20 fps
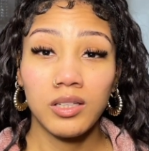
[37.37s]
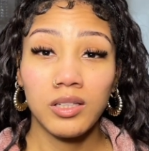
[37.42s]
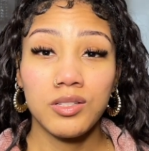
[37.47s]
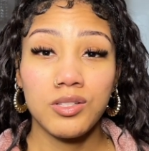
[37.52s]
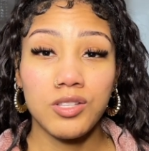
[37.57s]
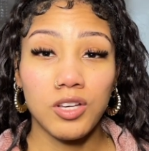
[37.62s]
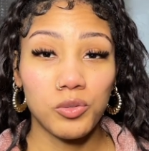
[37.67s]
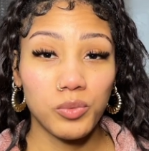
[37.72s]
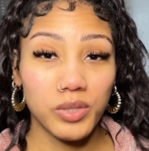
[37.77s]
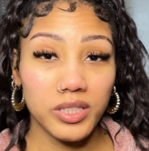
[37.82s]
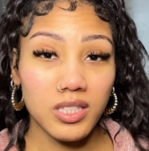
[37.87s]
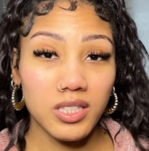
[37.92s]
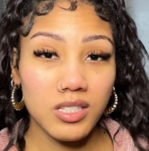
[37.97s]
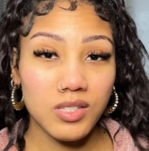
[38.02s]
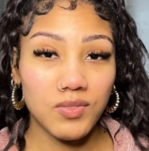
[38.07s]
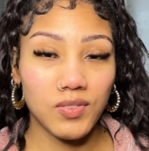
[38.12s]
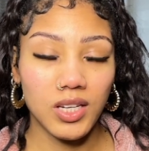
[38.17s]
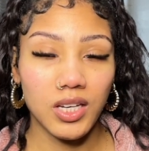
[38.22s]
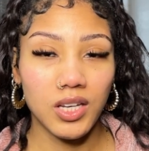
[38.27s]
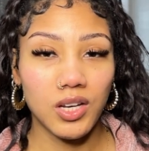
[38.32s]
So with
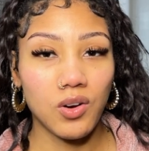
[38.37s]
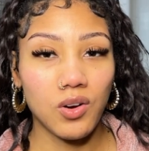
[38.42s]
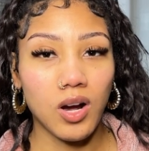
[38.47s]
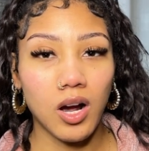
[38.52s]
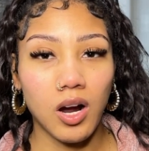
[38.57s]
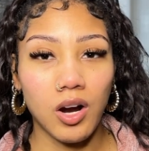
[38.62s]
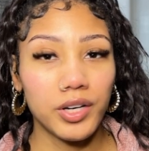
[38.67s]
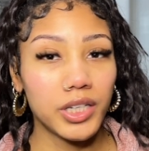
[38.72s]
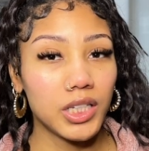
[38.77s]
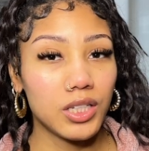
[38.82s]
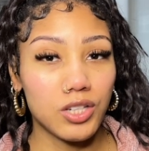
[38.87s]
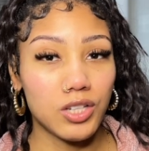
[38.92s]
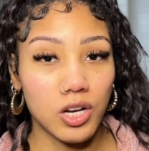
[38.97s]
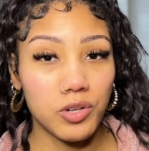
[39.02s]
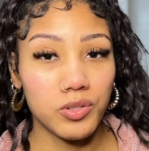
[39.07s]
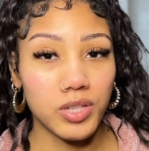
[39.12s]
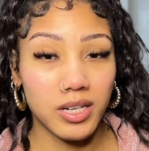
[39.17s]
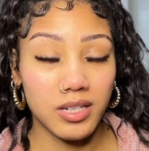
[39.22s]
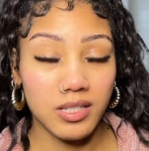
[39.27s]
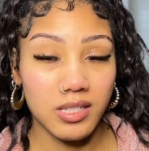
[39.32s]
this video, I already
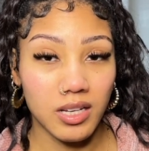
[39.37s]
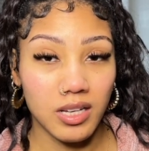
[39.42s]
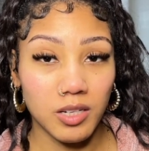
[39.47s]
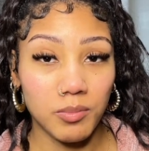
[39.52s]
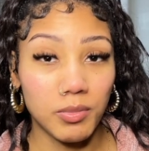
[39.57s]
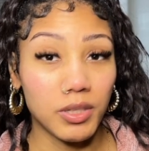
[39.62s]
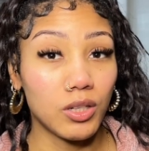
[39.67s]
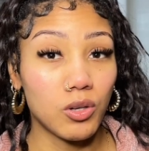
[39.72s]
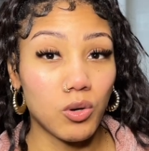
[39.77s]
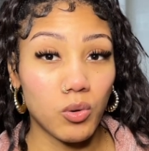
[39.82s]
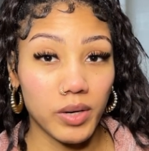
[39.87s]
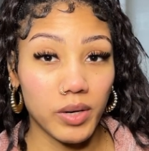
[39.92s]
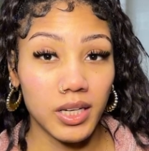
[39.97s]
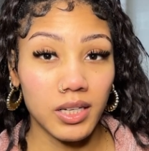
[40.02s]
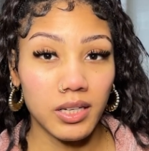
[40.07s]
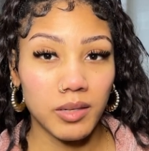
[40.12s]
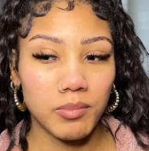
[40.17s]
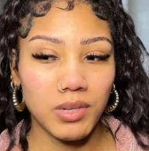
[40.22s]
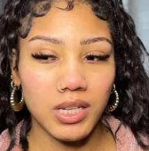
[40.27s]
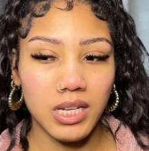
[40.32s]
know that it's going to be
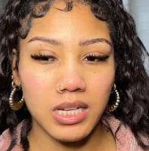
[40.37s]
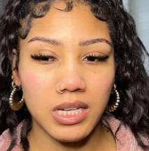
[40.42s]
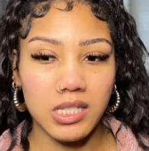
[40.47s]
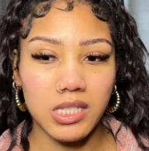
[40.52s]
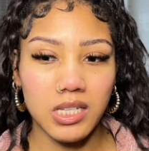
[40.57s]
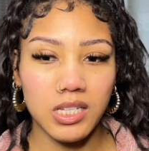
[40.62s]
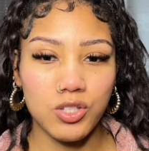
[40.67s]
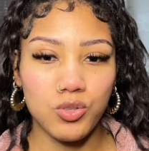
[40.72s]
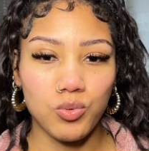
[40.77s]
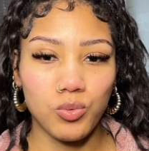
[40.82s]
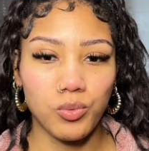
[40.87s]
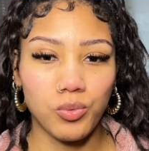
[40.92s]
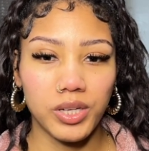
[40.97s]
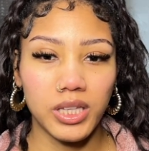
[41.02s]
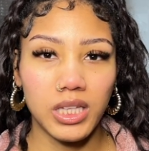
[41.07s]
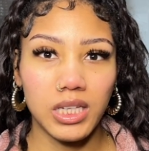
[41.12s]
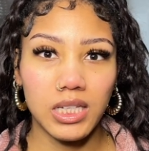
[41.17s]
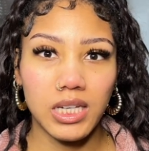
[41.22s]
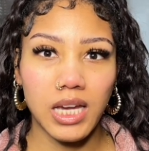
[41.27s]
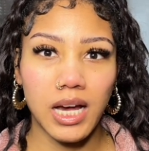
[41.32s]
quick because it's
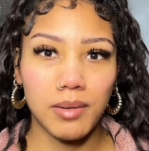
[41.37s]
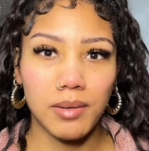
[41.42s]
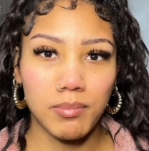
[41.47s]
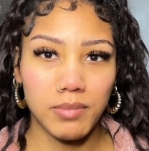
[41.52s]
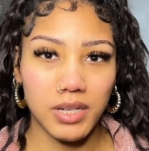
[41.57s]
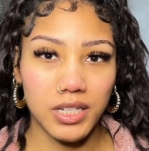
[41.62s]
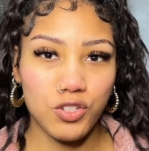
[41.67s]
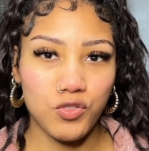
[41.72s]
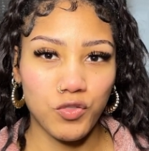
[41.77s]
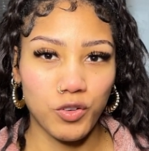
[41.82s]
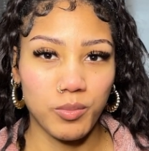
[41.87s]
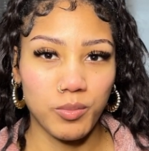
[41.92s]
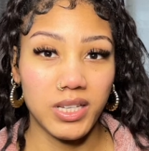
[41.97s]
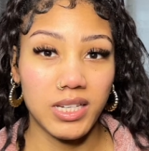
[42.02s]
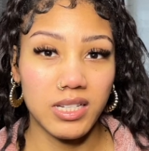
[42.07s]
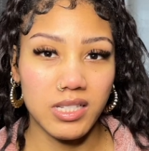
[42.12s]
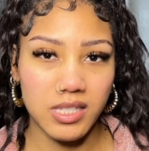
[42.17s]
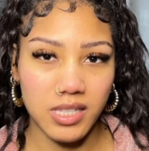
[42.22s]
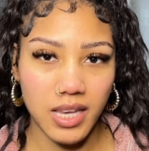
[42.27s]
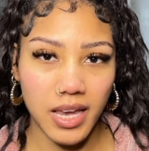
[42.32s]
really not much for me
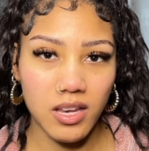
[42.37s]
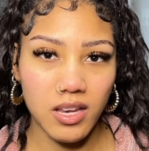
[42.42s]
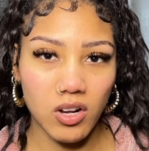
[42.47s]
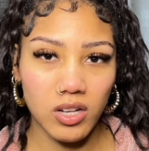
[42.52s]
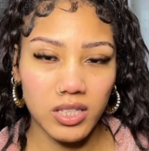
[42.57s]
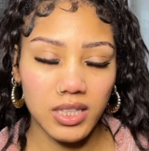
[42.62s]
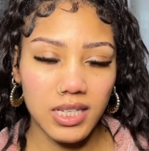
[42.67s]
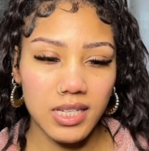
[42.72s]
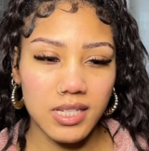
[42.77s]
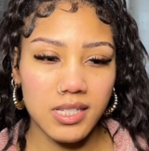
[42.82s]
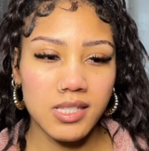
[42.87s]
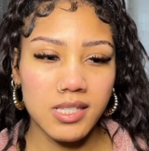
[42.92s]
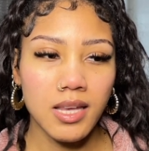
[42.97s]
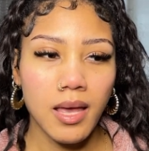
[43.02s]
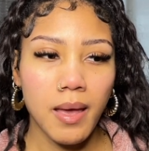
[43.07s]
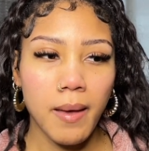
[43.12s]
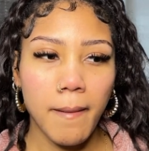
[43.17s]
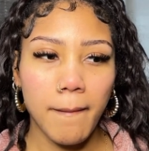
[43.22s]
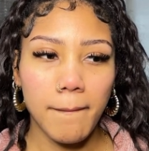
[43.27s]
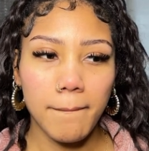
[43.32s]
to say on this,
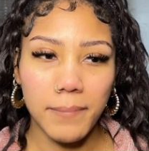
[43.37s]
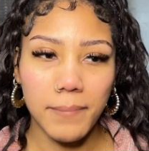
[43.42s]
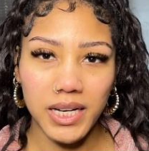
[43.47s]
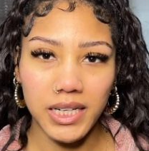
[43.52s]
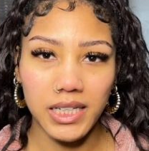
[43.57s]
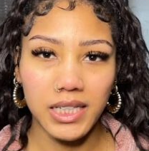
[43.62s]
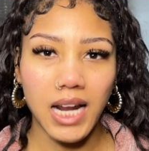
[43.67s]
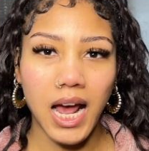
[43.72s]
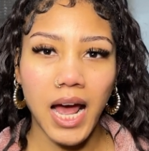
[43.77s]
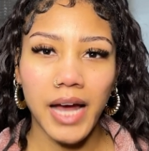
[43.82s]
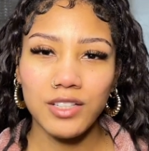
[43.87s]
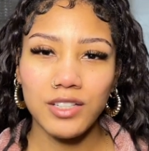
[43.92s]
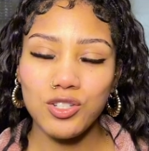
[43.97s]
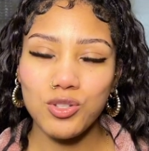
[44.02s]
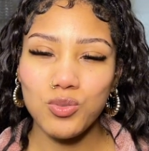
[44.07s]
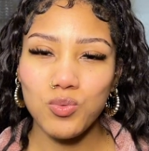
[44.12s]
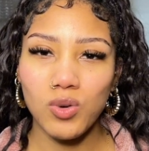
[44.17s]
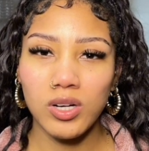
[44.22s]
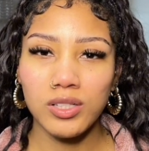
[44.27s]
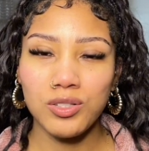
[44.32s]
but I
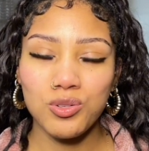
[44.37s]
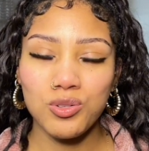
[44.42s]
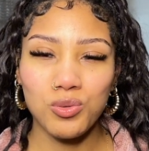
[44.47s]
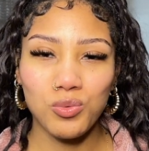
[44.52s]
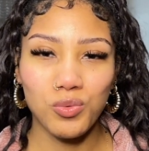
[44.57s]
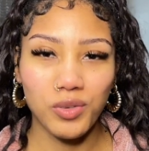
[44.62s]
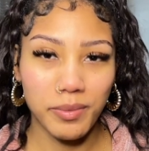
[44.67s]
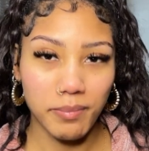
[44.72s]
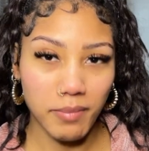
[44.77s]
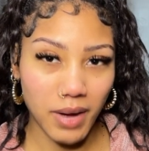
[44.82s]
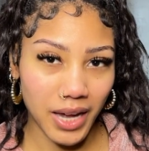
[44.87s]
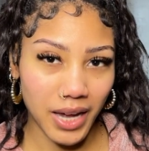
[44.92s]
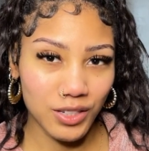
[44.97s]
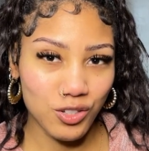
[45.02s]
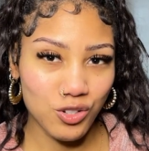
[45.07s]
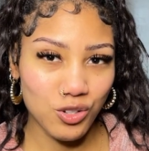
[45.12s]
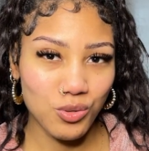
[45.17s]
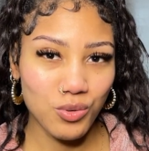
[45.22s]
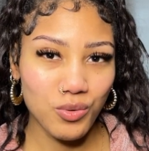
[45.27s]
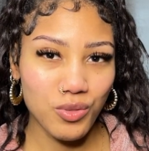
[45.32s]
just want to
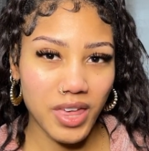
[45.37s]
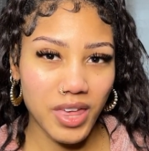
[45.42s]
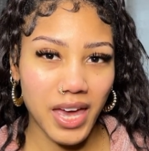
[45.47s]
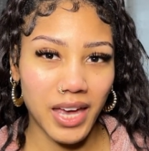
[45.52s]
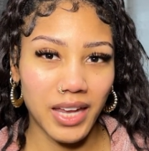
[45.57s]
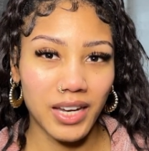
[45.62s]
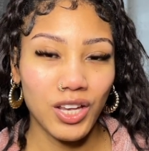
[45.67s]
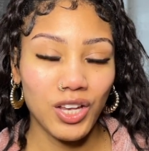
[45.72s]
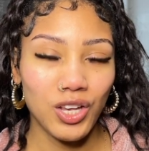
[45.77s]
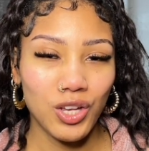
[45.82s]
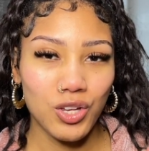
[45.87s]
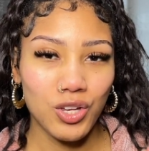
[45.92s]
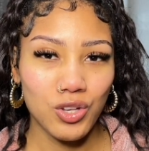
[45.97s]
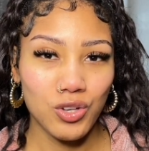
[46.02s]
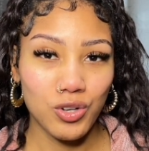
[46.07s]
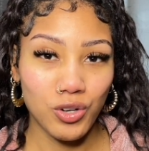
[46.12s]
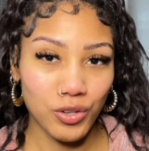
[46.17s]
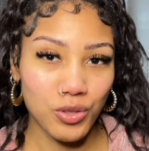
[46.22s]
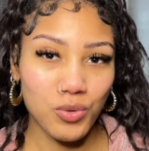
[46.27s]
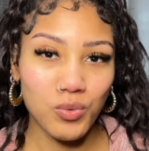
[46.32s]
remind you that
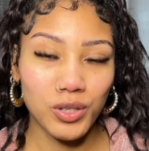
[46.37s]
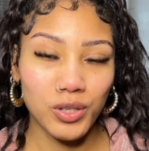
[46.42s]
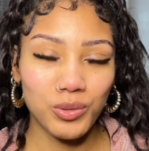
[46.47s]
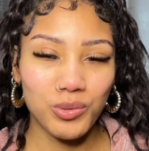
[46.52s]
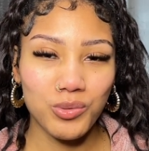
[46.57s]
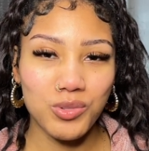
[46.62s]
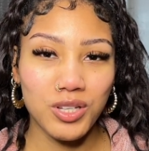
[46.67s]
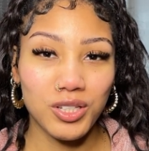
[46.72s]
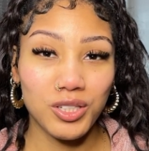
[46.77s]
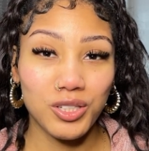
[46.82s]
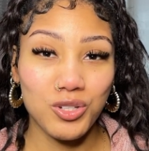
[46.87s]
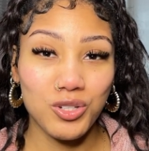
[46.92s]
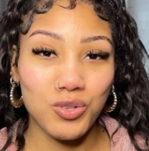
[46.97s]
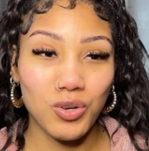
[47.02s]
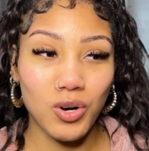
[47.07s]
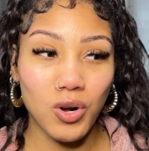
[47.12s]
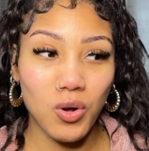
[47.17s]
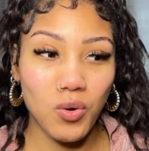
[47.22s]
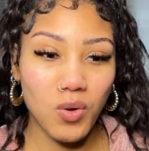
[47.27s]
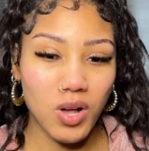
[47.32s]
you're the one who's in
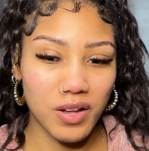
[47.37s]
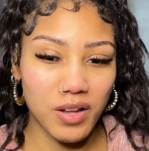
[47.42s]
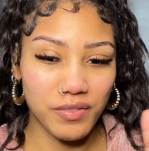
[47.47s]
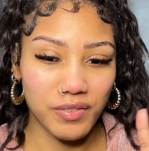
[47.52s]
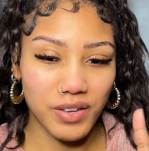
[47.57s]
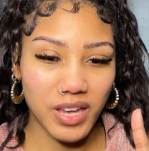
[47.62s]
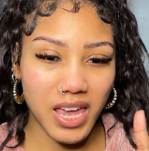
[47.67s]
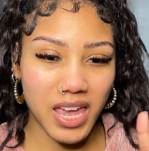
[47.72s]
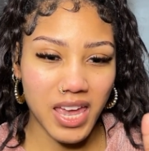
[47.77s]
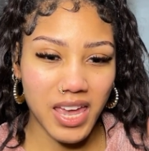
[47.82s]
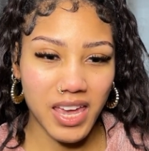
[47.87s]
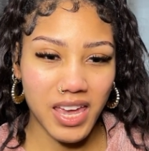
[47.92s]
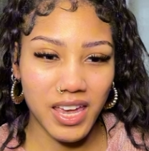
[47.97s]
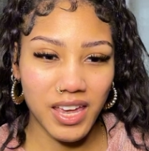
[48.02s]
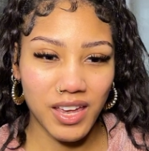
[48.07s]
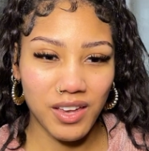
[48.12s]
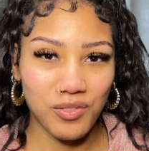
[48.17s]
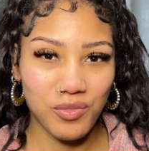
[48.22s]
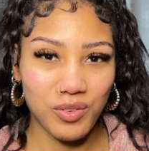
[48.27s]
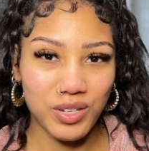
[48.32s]
control of
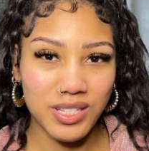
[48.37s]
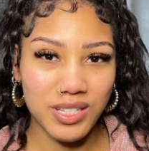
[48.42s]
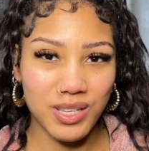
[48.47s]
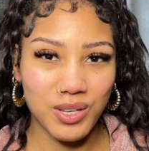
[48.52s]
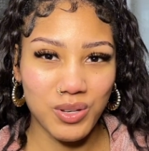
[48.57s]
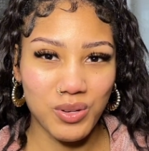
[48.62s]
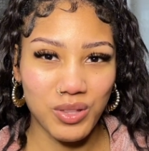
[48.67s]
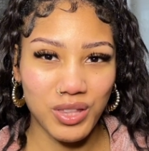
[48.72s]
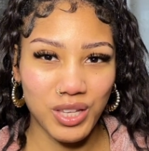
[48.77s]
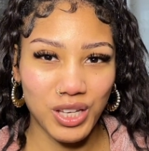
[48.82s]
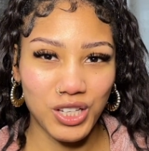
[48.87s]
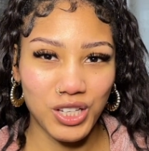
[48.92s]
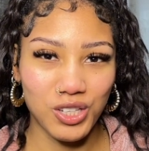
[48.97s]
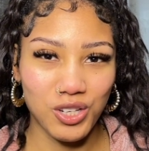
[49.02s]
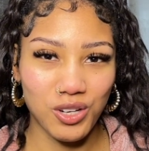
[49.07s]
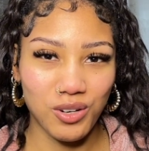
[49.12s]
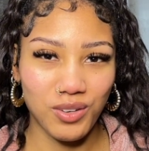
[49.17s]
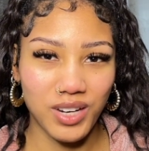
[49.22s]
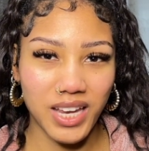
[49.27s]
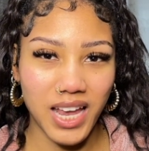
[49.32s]
every single thing in
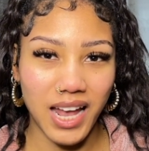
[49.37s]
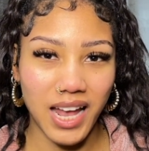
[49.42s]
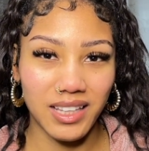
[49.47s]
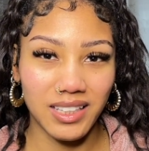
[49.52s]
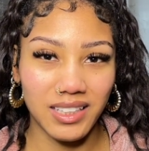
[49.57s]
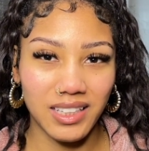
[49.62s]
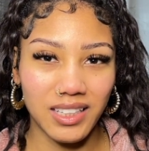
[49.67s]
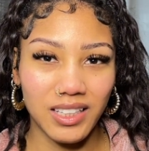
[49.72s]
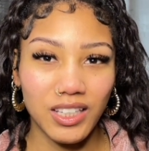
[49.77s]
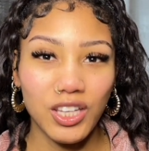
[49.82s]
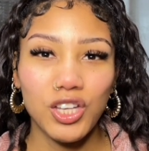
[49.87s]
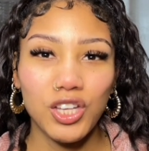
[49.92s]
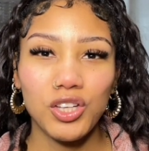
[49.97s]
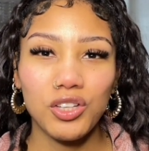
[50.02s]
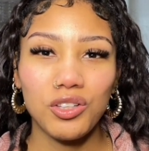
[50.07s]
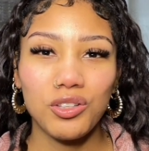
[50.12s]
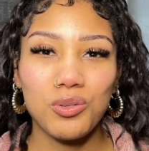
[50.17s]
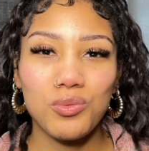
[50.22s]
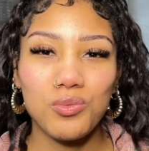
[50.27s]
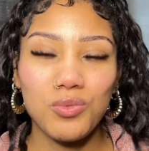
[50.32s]
your reality.
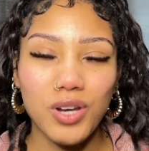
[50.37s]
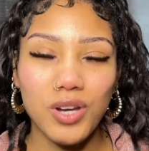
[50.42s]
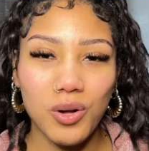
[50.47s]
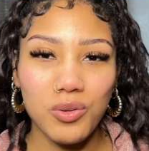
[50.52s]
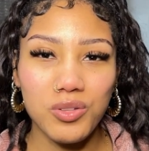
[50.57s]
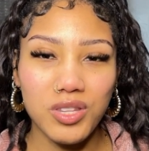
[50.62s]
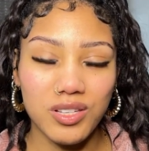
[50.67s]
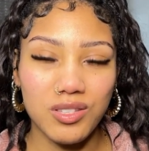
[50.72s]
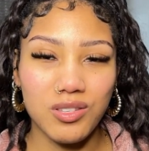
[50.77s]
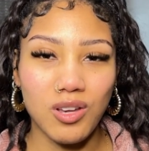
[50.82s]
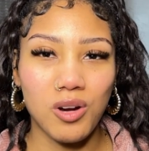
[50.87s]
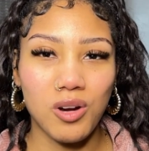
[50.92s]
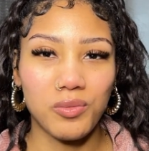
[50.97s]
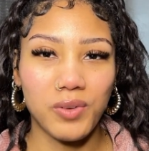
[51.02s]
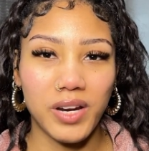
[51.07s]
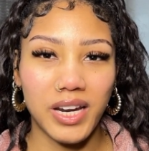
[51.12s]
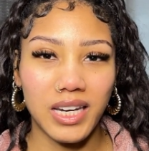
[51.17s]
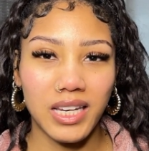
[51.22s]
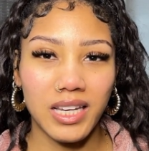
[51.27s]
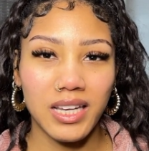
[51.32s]
You know this
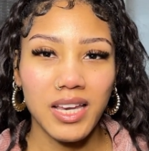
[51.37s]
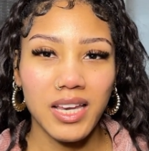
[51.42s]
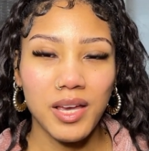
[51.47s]
already.